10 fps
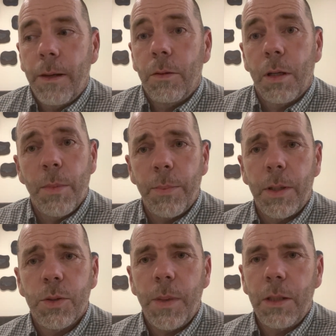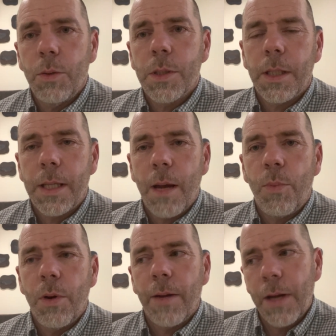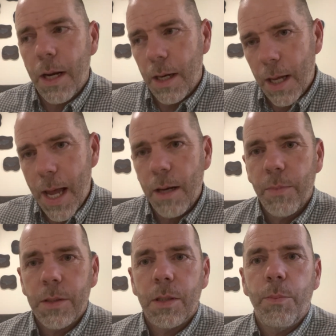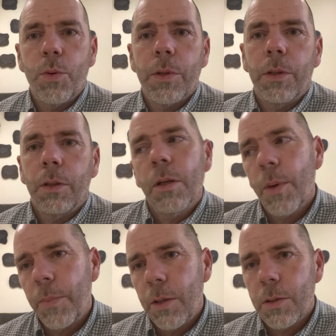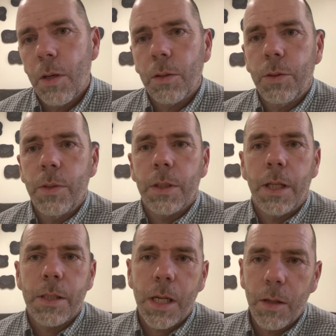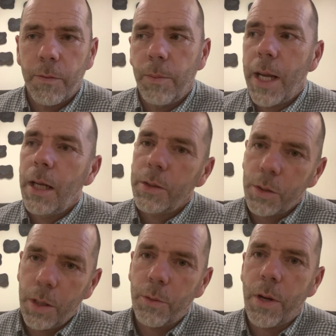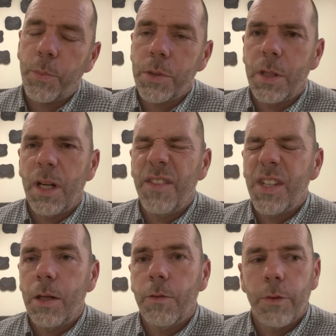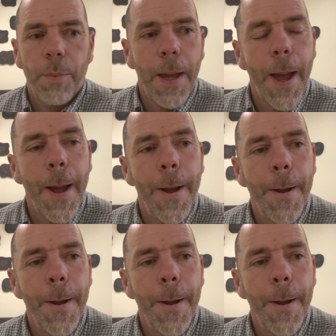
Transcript: come up there and speak to us at that point. I've got an item that's important. Come up here and talk to us. Let us hear from that. Let your other representatives hear from that.